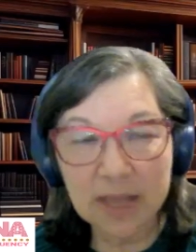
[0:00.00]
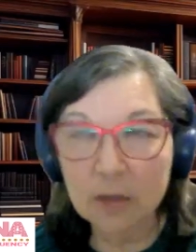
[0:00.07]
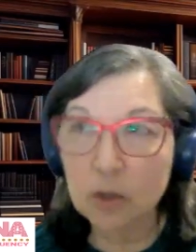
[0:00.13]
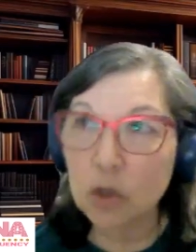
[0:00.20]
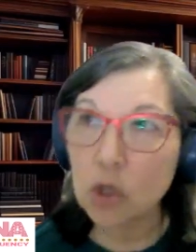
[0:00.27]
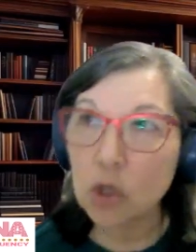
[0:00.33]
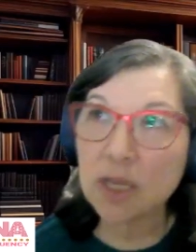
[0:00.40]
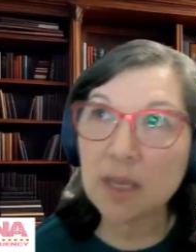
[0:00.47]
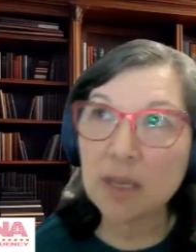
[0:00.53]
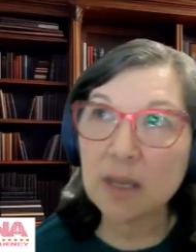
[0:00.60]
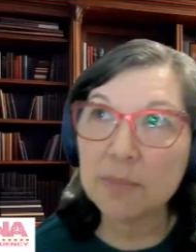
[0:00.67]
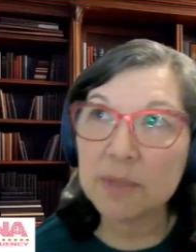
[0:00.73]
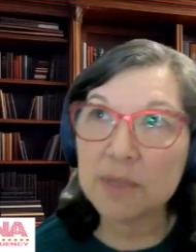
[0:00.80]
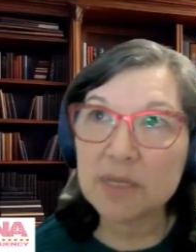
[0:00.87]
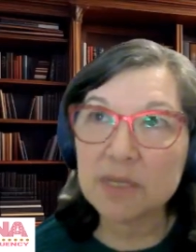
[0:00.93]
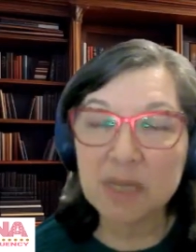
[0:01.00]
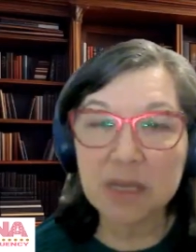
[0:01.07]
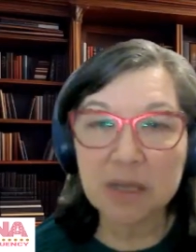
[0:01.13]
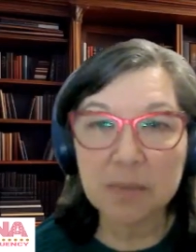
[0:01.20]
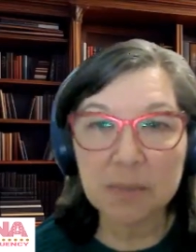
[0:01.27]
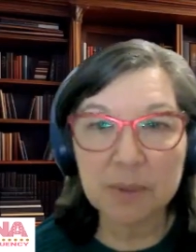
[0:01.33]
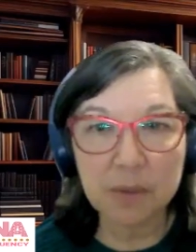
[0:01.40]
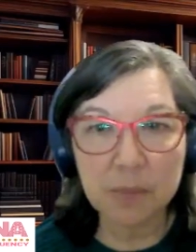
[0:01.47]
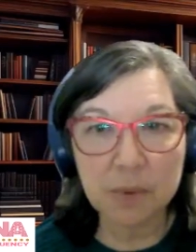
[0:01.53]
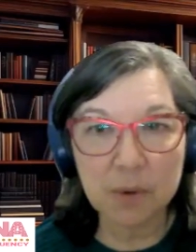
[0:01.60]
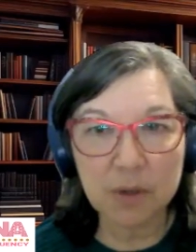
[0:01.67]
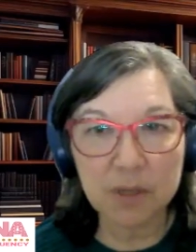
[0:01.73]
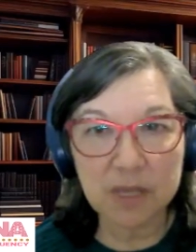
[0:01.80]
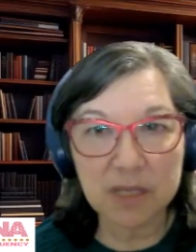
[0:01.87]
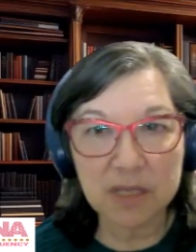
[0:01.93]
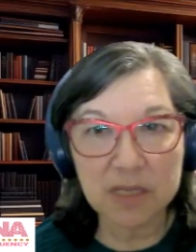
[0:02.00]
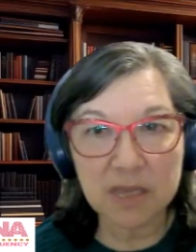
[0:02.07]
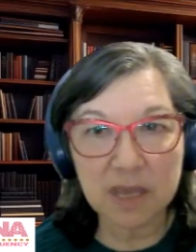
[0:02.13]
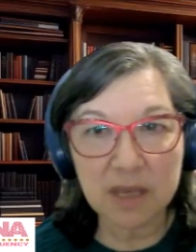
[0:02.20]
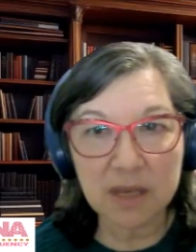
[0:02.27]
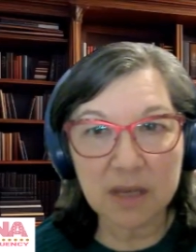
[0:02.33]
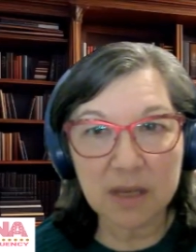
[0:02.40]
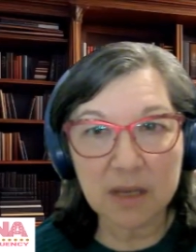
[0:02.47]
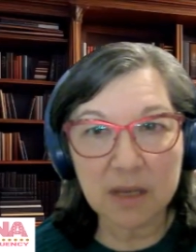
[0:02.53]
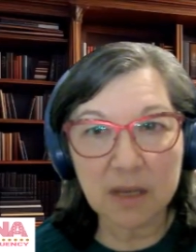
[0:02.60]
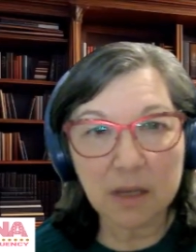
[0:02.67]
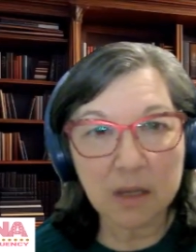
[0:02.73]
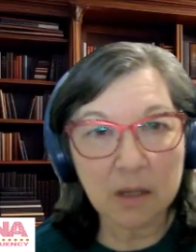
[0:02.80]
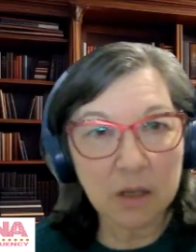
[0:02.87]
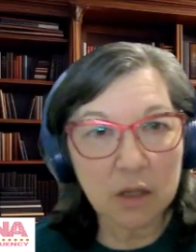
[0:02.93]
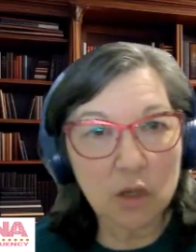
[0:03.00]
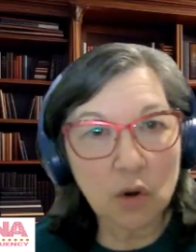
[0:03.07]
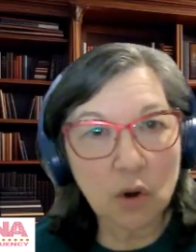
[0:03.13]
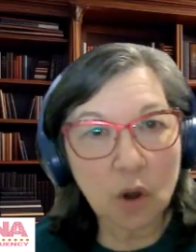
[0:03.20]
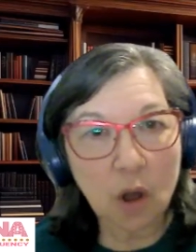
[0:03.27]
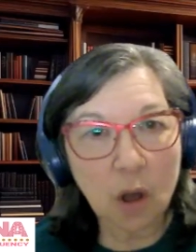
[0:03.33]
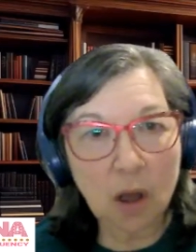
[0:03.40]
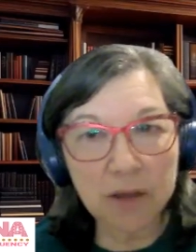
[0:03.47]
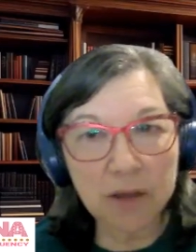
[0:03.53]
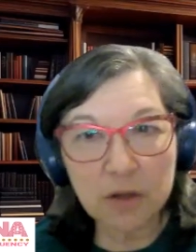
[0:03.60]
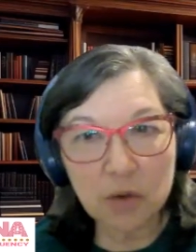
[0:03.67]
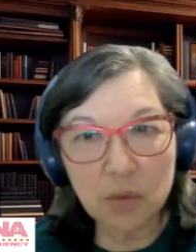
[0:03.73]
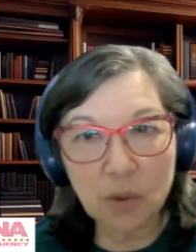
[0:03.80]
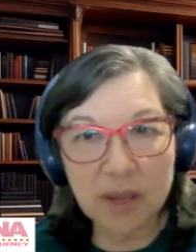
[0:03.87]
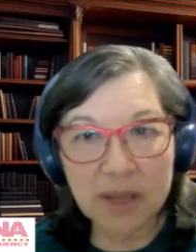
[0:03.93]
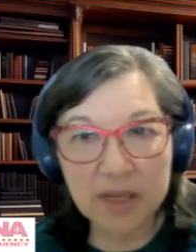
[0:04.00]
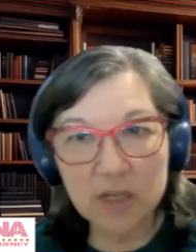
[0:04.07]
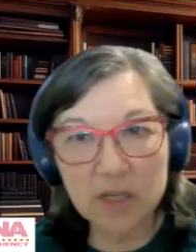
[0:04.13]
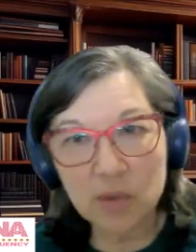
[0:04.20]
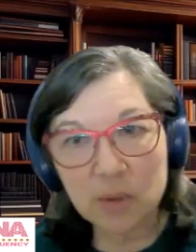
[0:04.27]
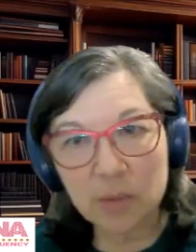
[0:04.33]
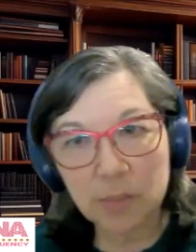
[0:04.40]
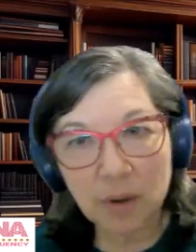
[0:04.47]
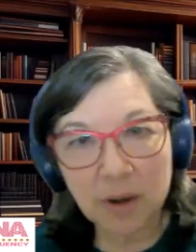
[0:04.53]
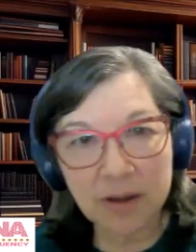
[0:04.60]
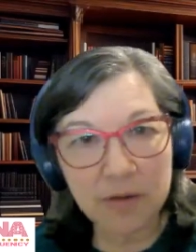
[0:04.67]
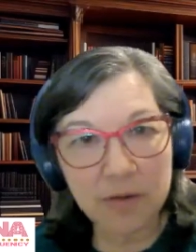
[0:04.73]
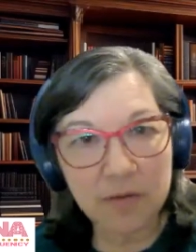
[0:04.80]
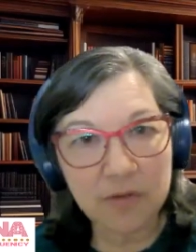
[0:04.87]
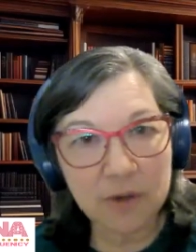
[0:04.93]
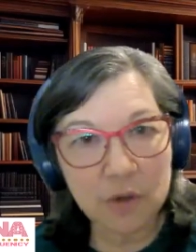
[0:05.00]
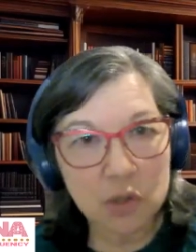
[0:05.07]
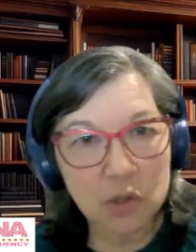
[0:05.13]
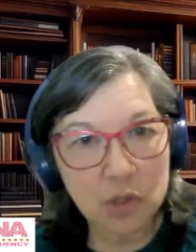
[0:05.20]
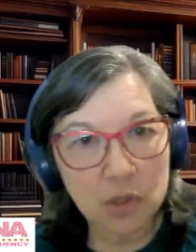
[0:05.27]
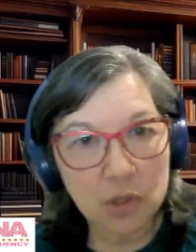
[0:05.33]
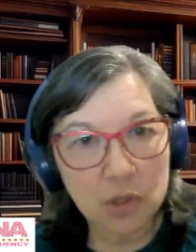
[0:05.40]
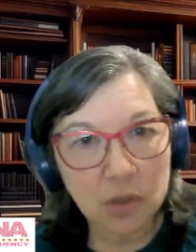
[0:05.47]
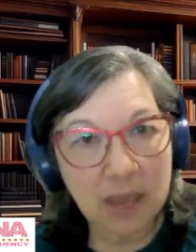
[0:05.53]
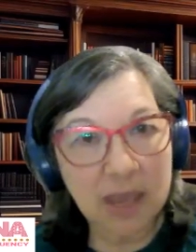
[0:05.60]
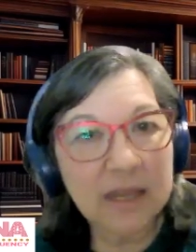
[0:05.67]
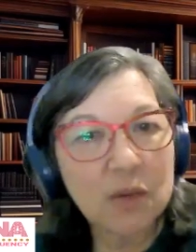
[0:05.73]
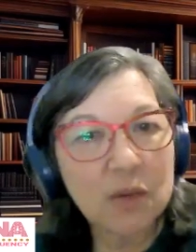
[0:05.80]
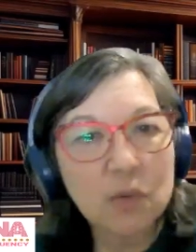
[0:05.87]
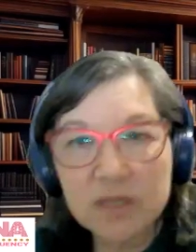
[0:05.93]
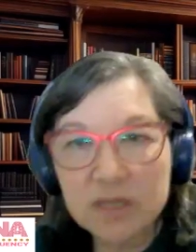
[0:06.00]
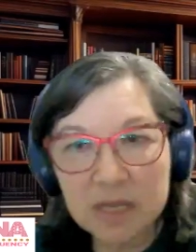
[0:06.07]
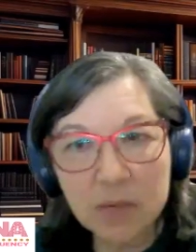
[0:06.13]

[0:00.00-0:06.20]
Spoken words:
And looking up and seeing a billboard that said, you're on your way to a brighter future. And it